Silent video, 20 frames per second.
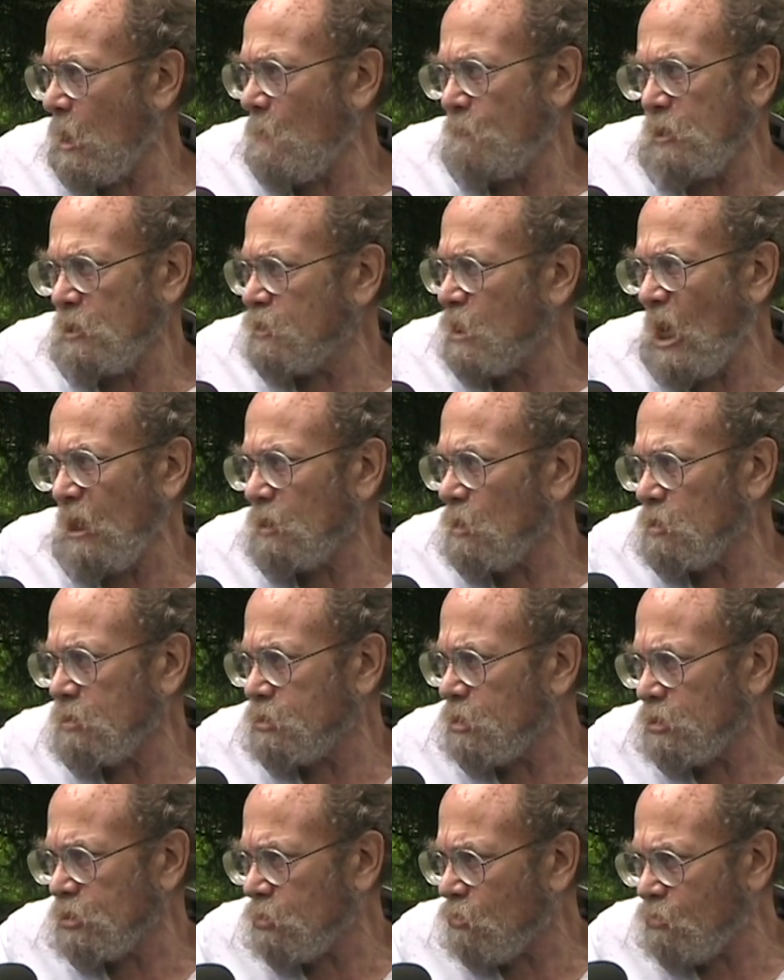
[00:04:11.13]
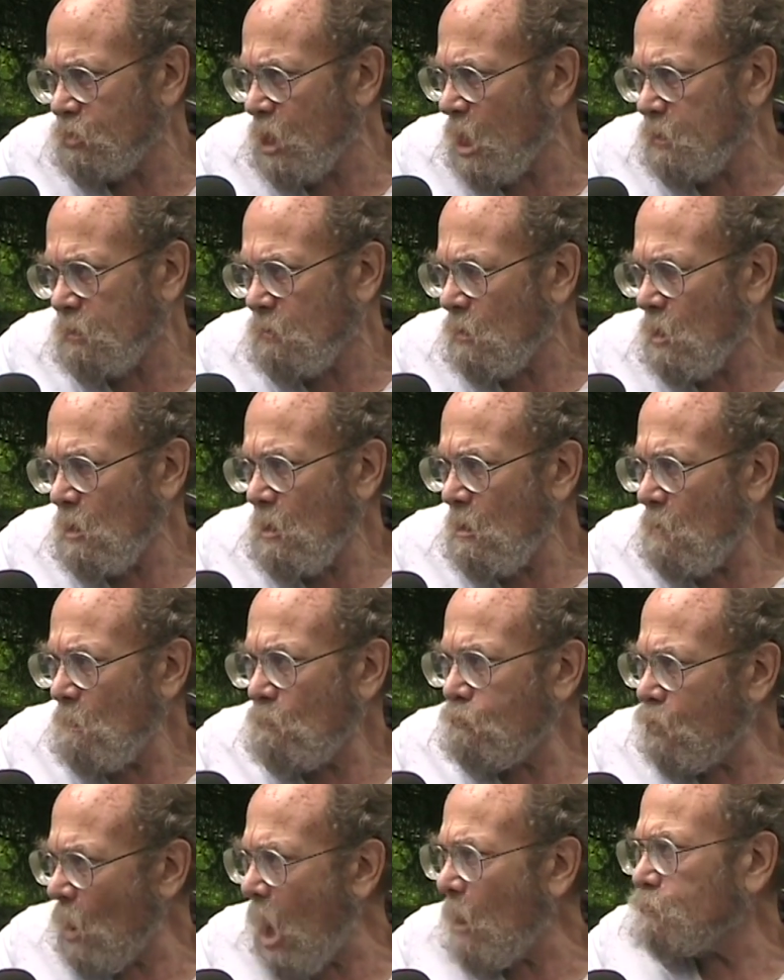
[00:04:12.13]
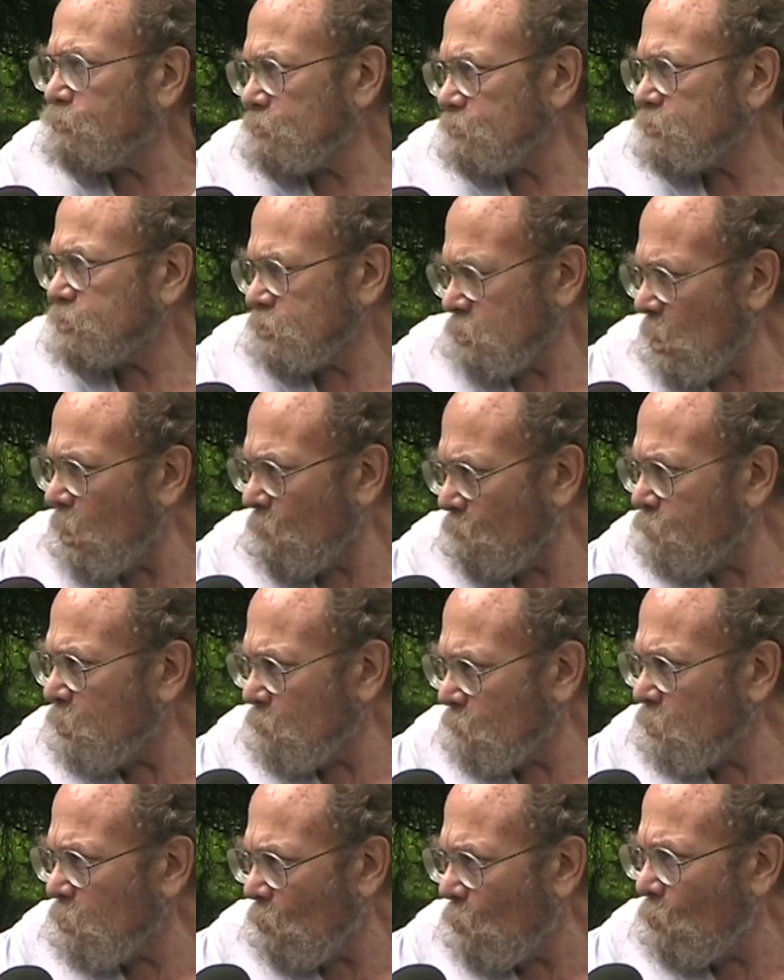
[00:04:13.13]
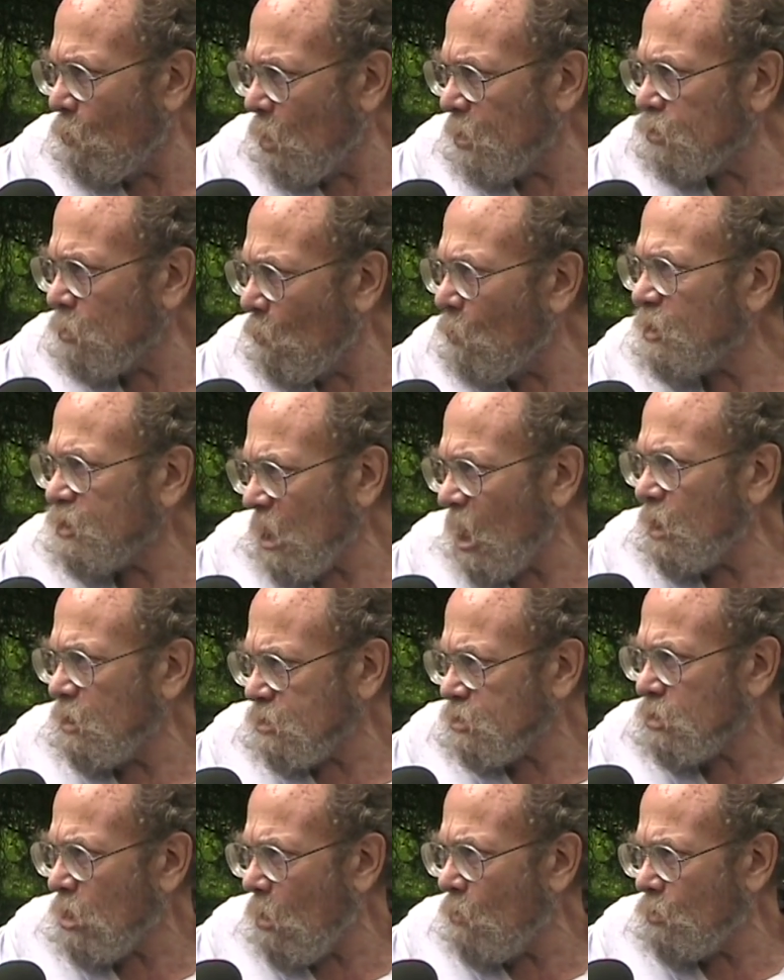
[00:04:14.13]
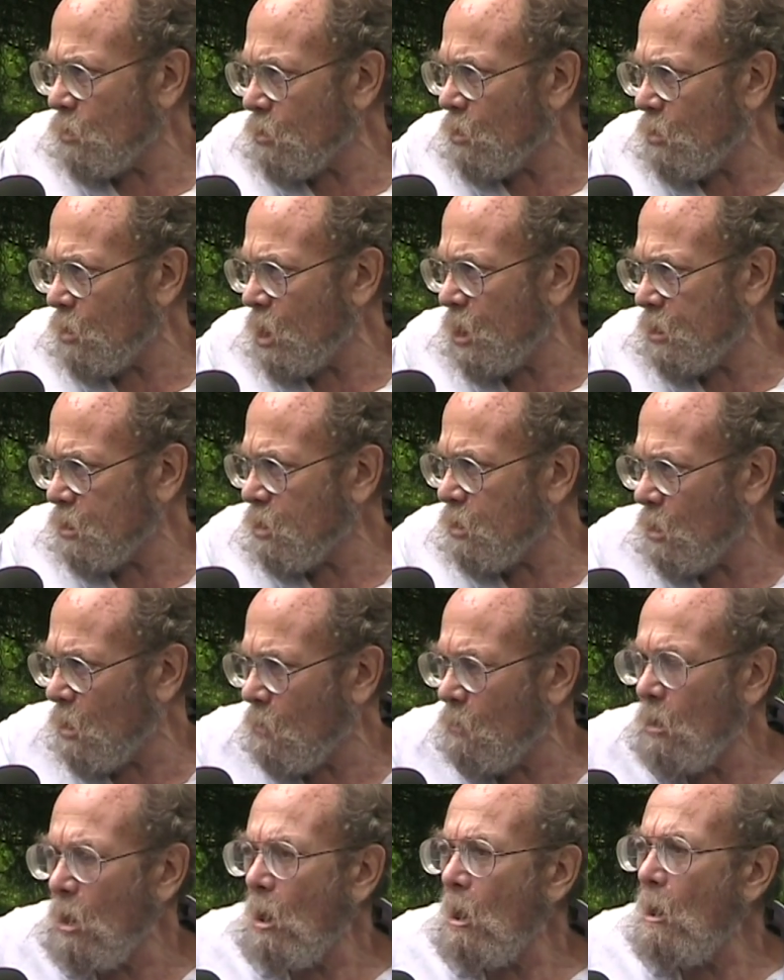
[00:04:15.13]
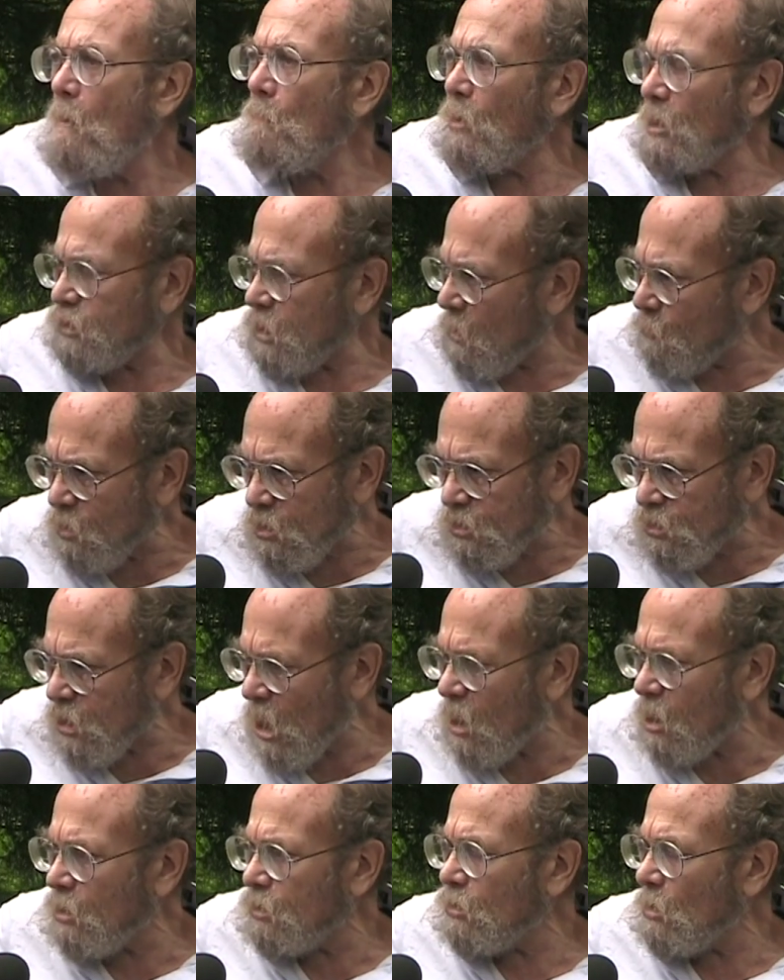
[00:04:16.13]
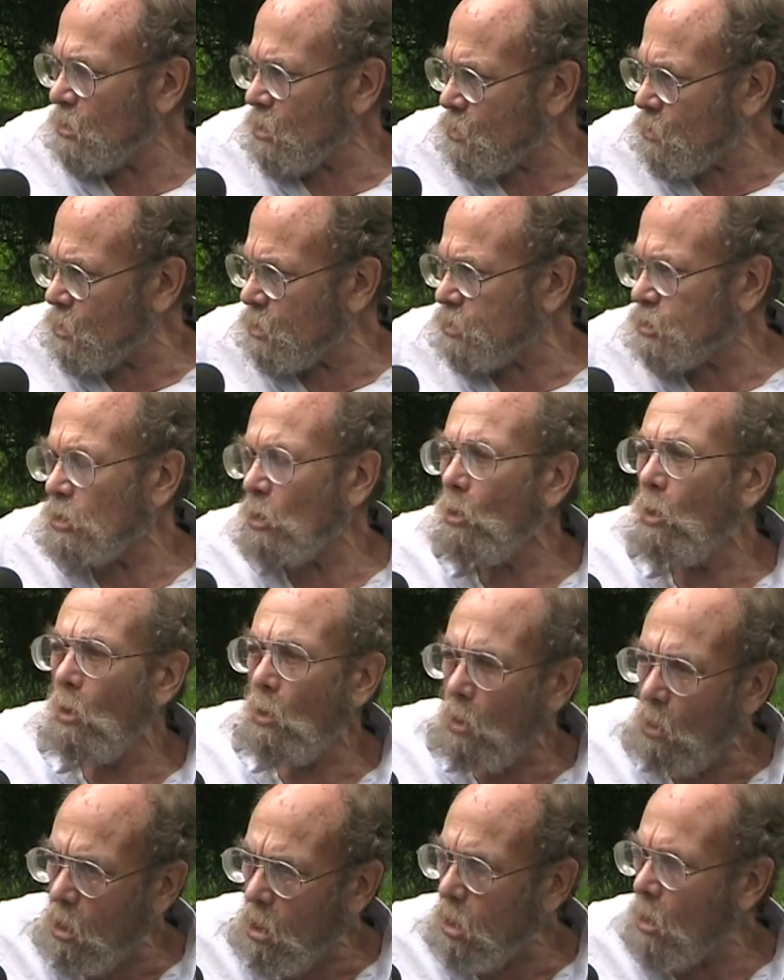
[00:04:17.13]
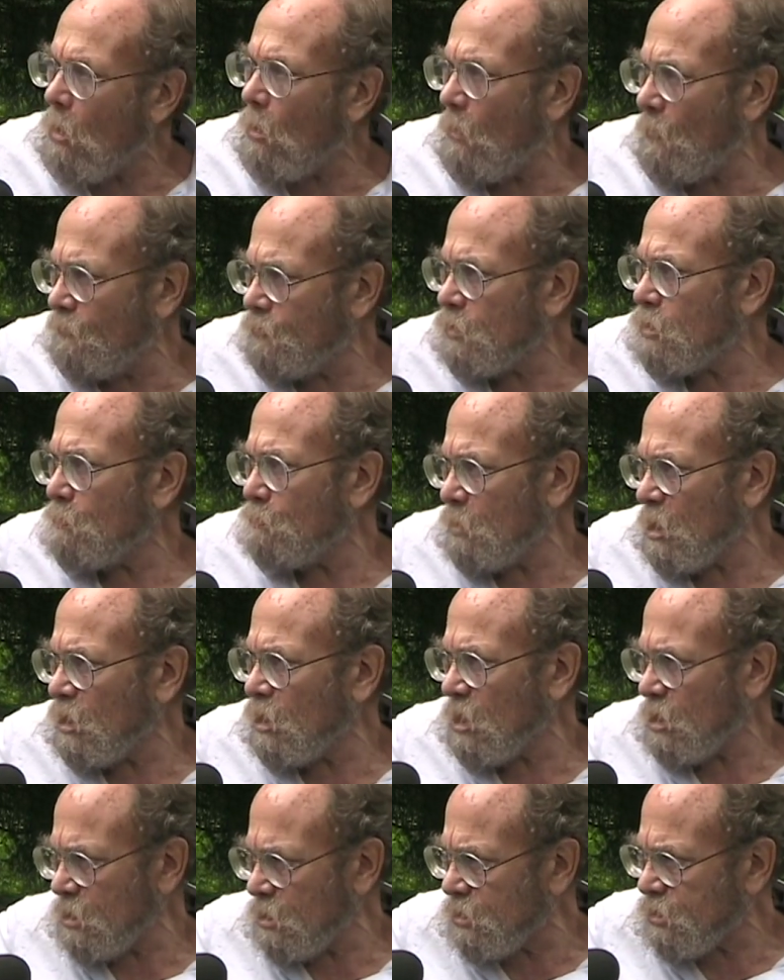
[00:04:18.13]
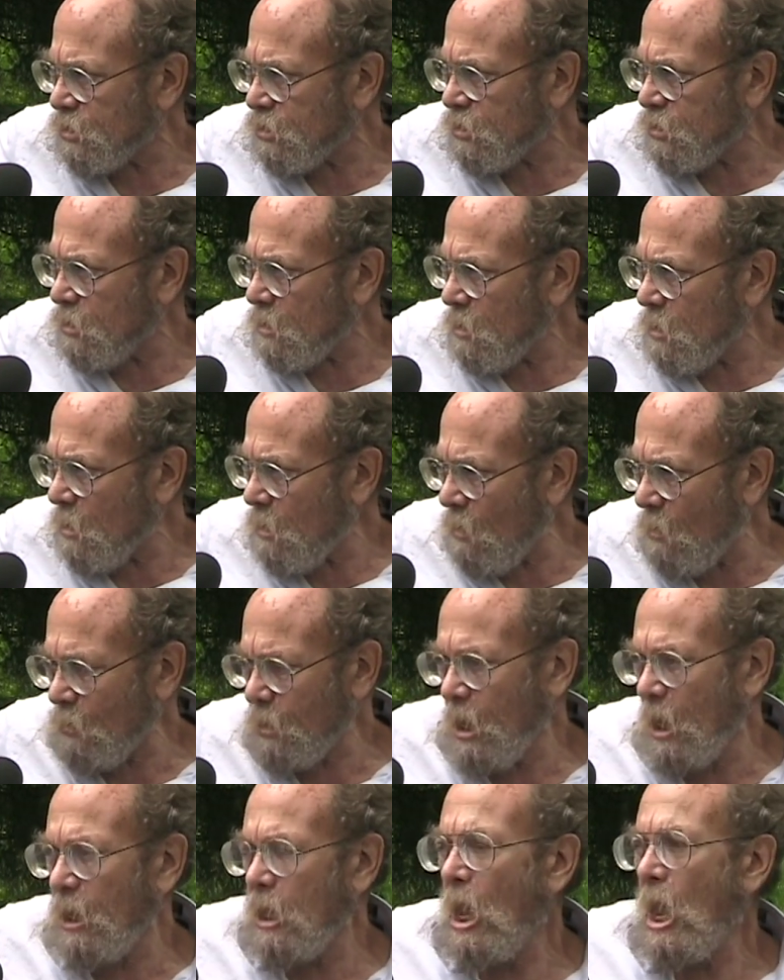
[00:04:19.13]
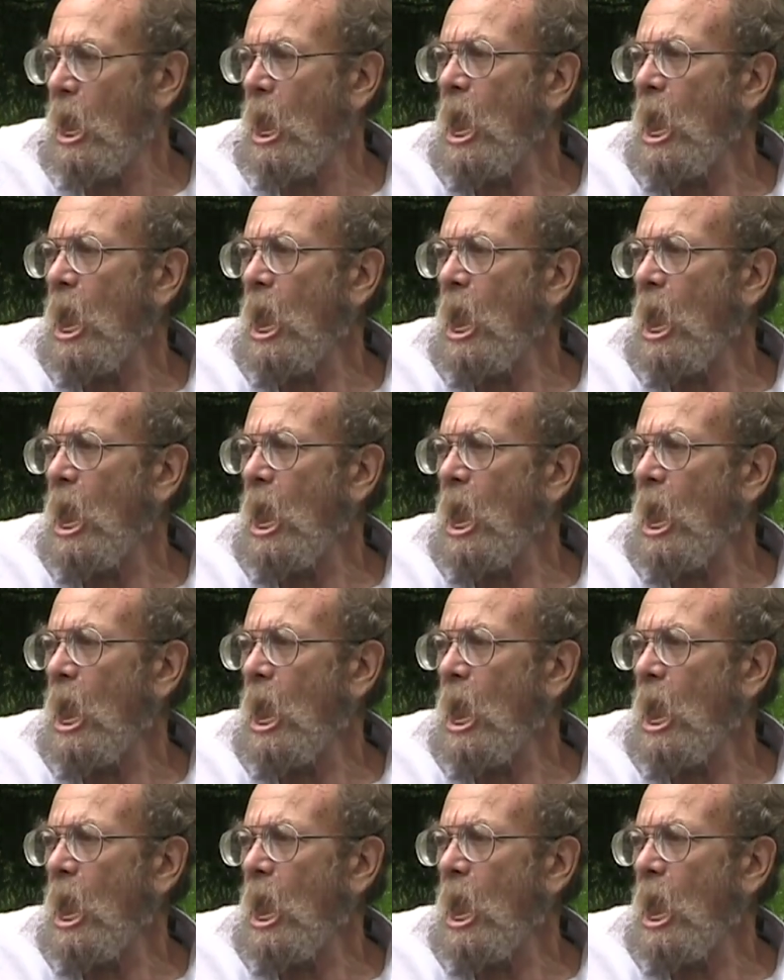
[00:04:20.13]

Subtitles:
I mean, that will just create problems. People will wonder what the hell's going on, But they were selling the goods all over the Middle East, okay?